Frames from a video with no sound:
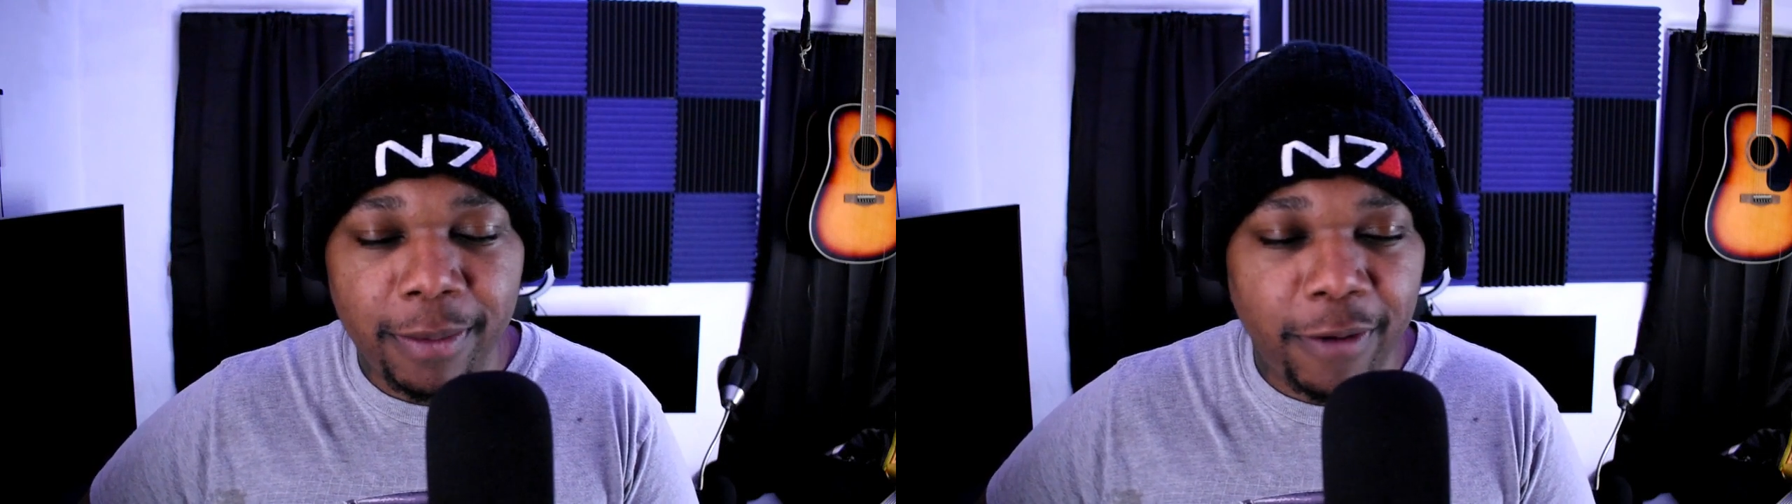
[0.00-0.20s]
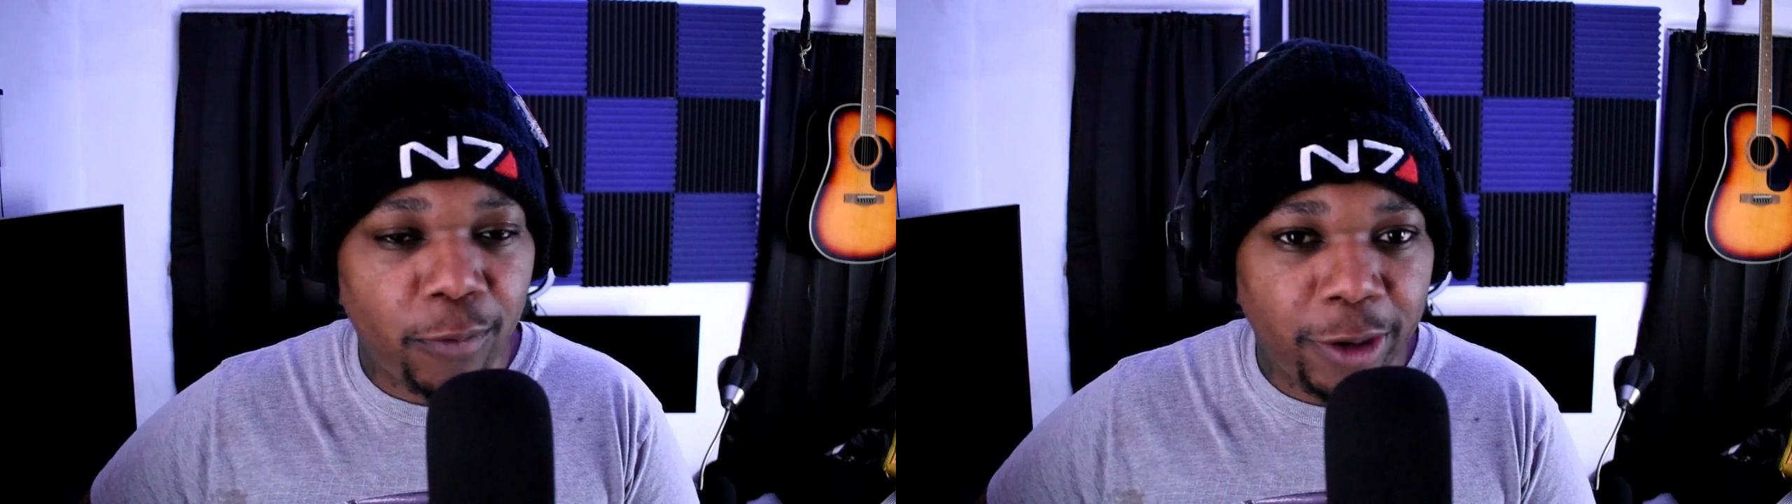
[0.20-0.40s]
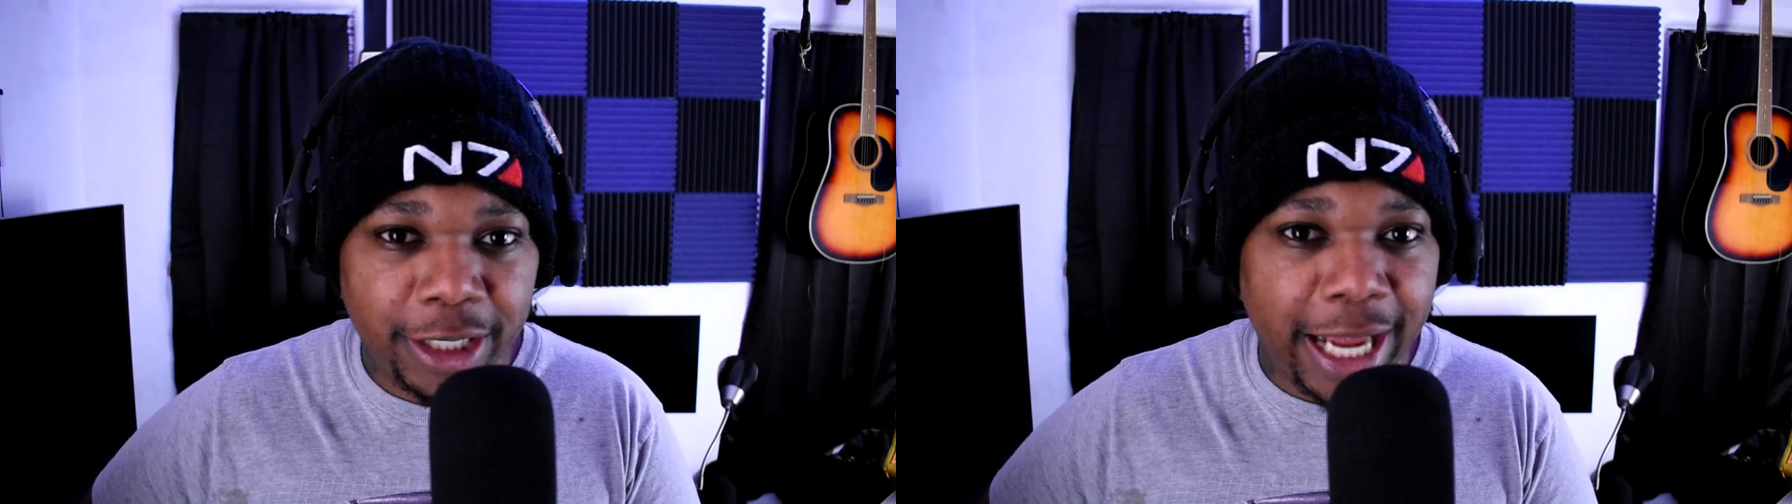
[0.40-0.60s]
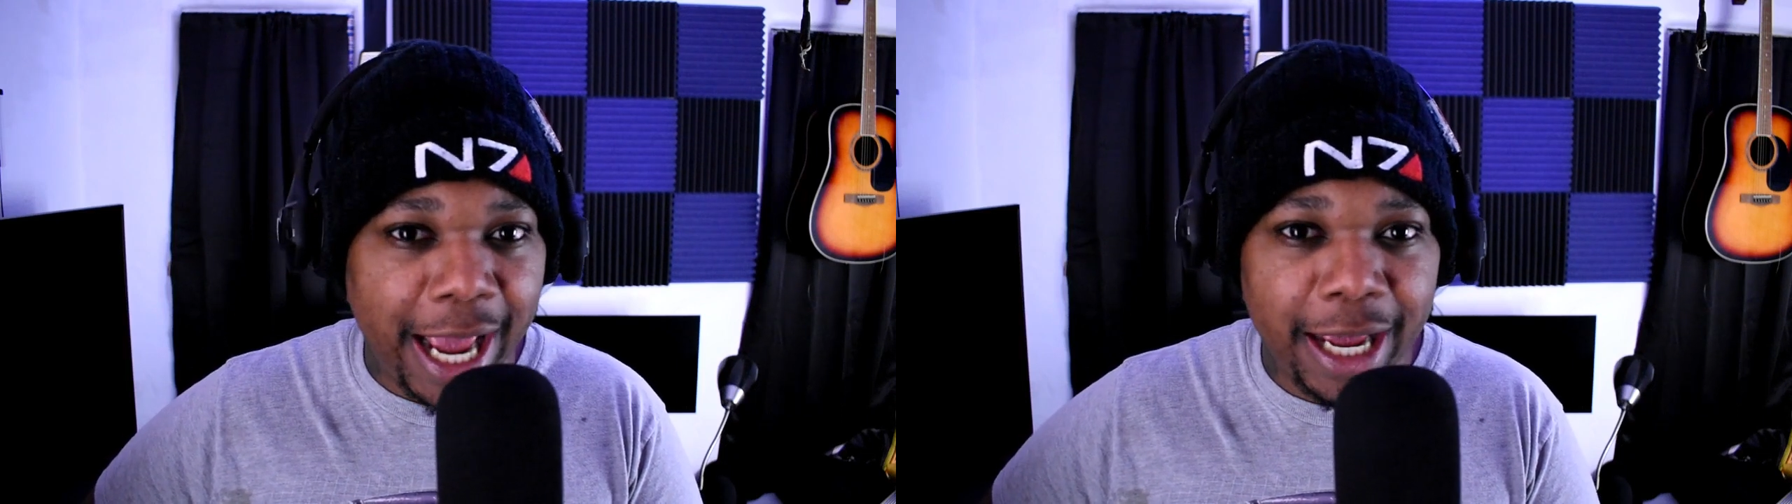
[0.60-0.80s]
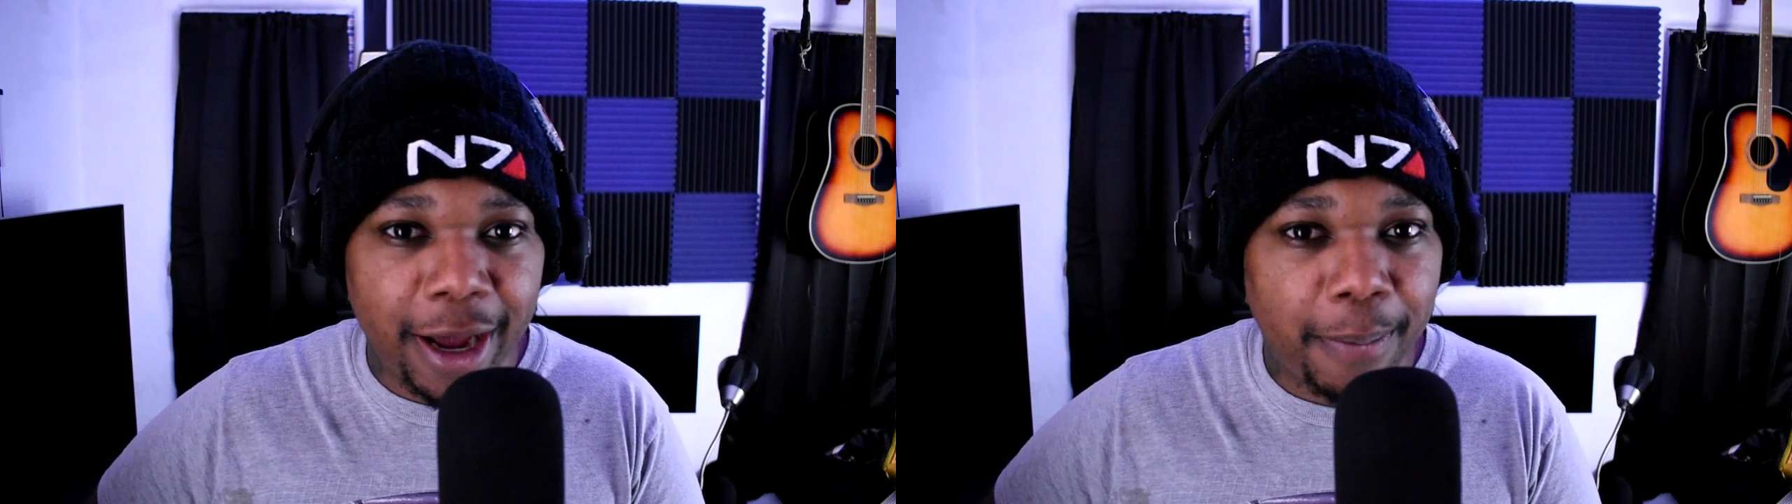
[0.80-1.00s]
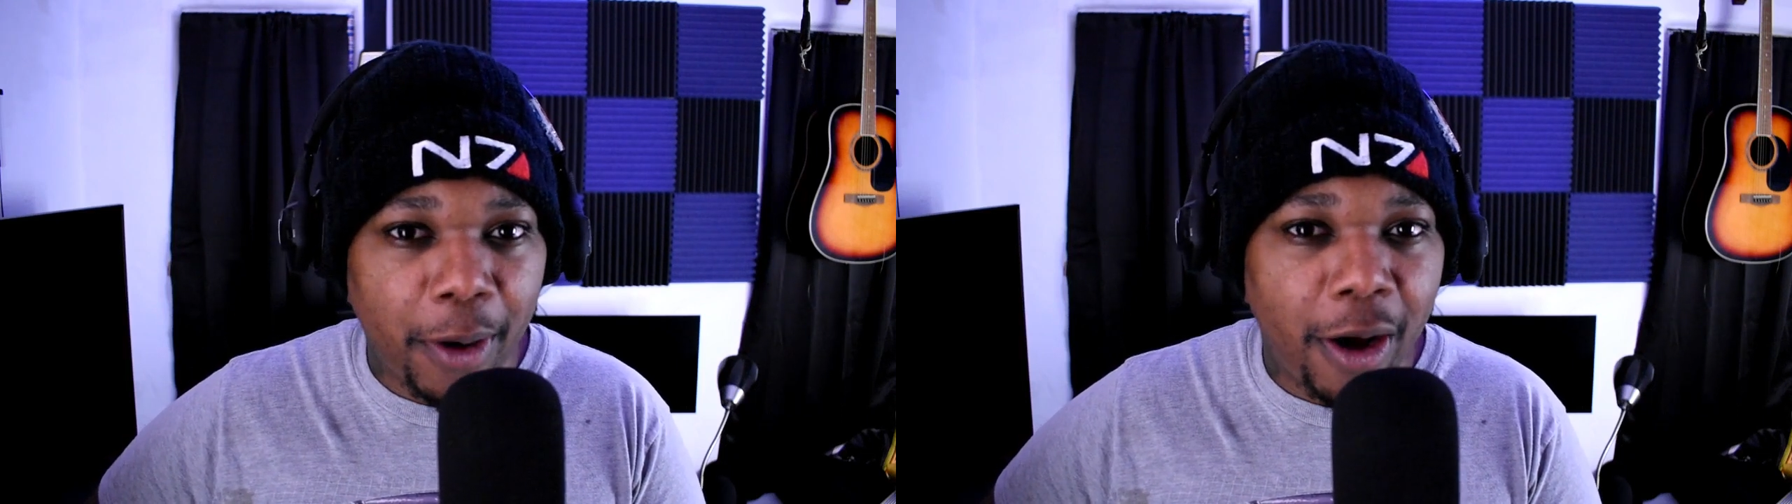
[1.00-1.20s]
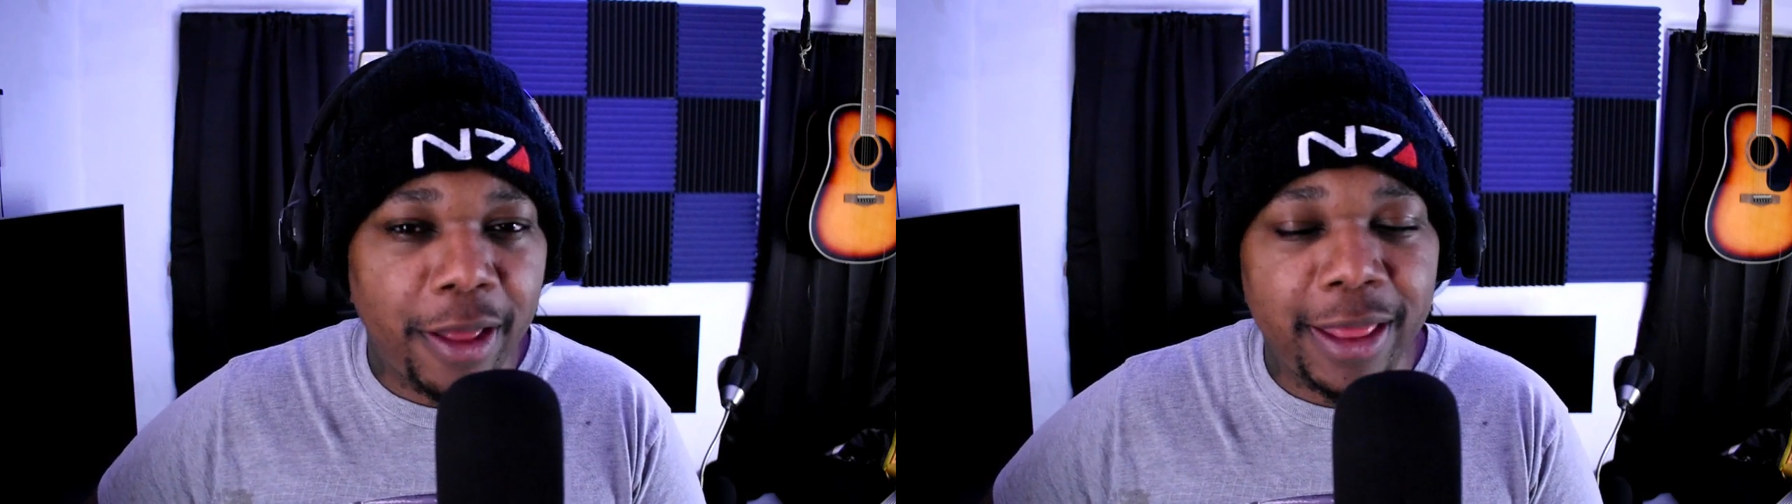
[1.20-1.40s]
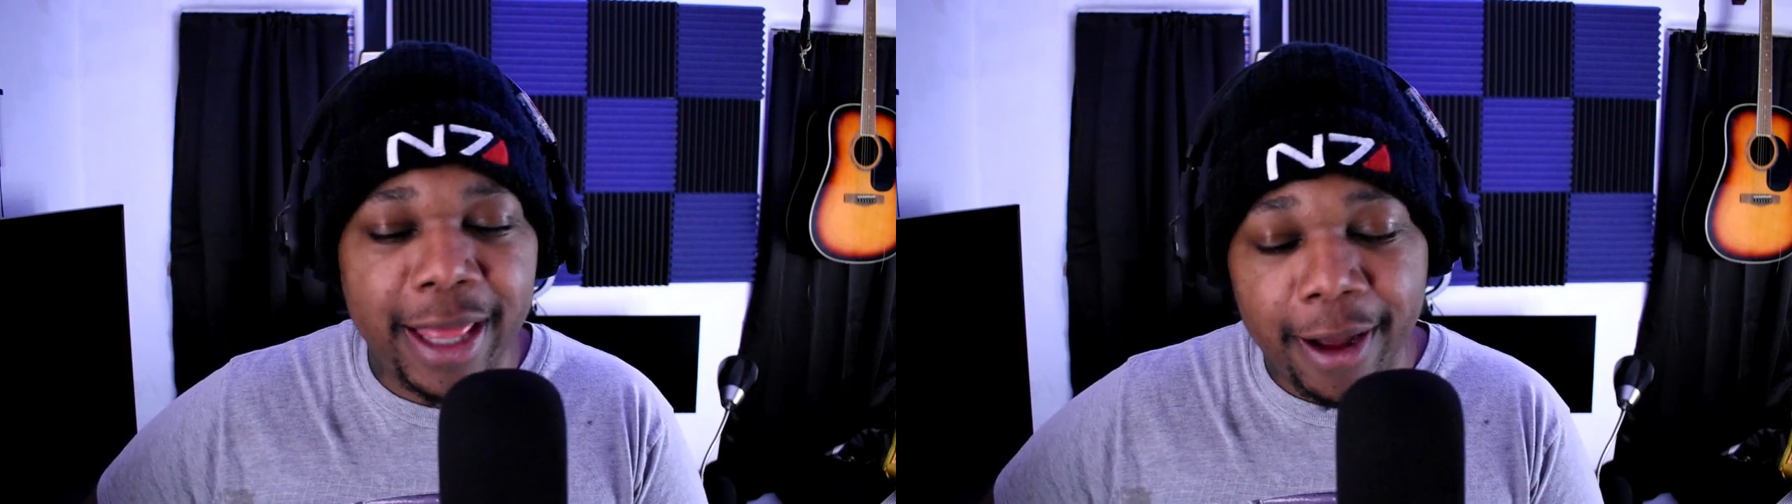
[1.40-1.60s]
everyone's ganging up
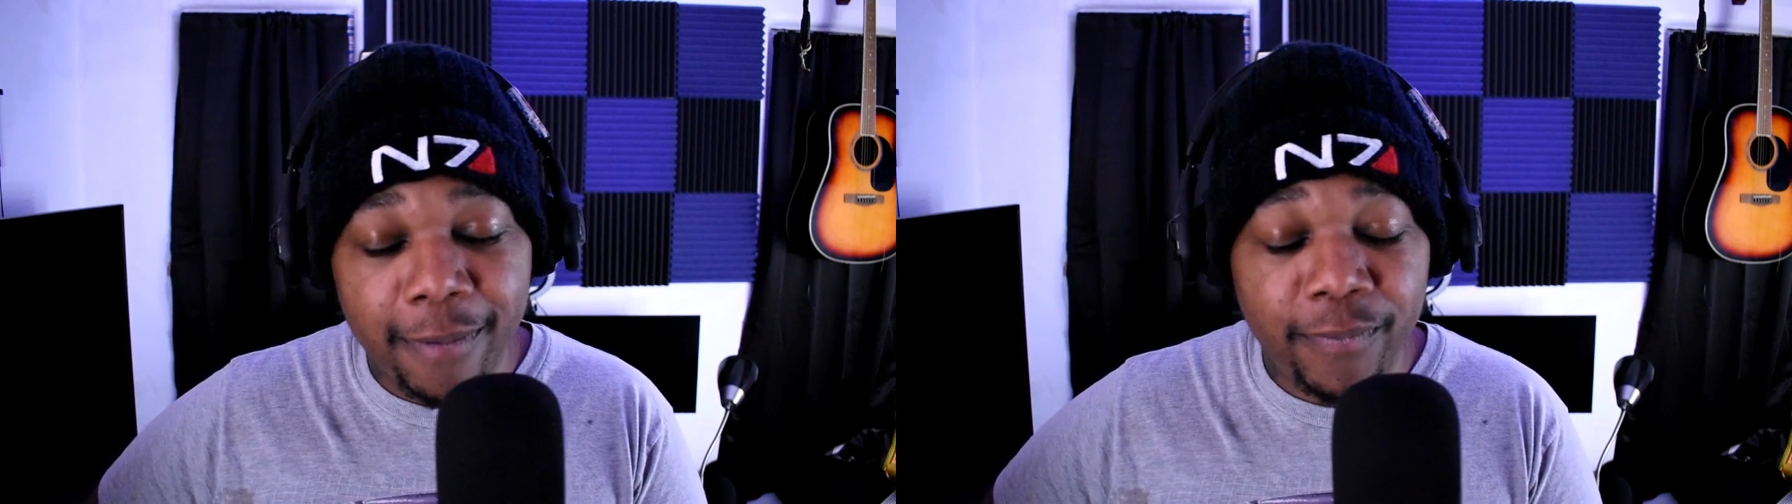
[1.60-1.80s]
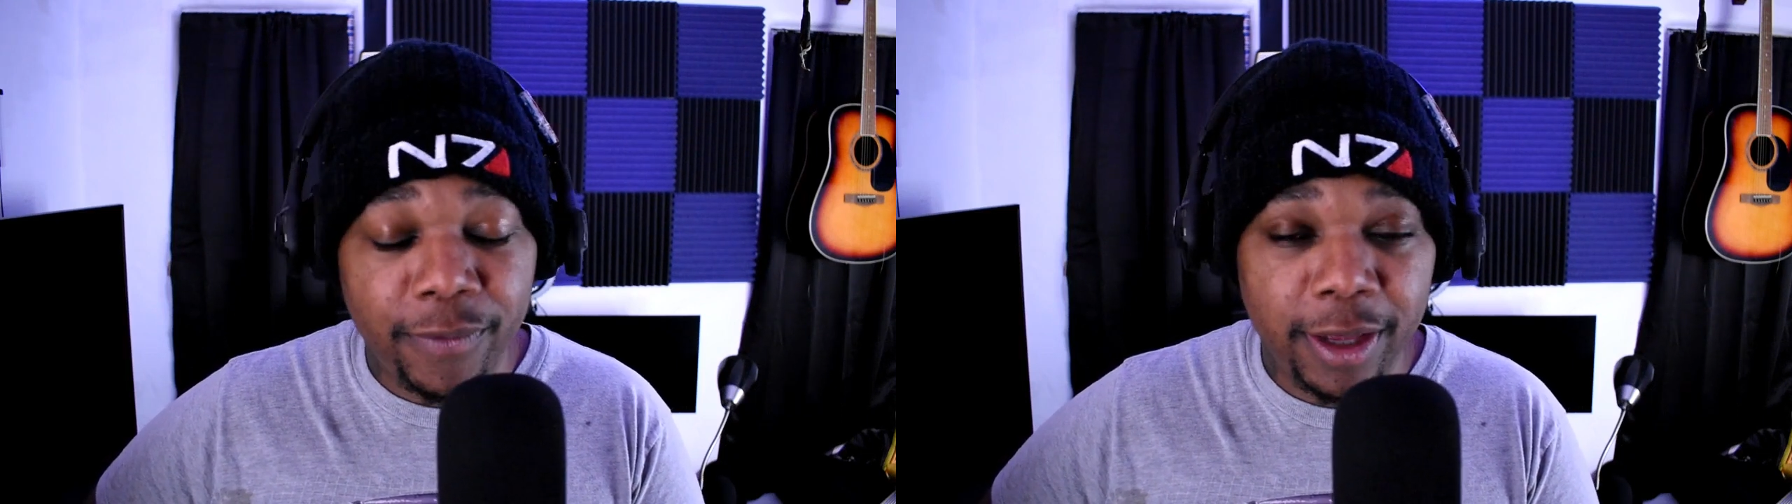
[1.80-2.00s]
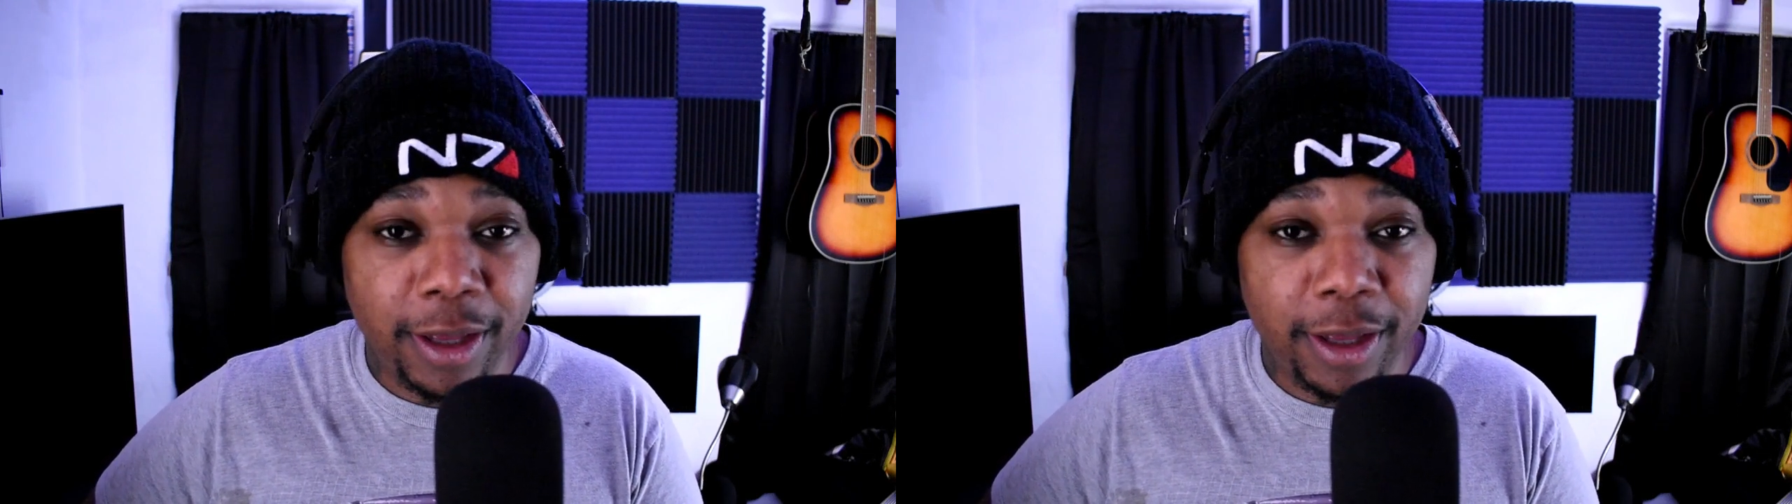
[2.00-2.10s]
on them,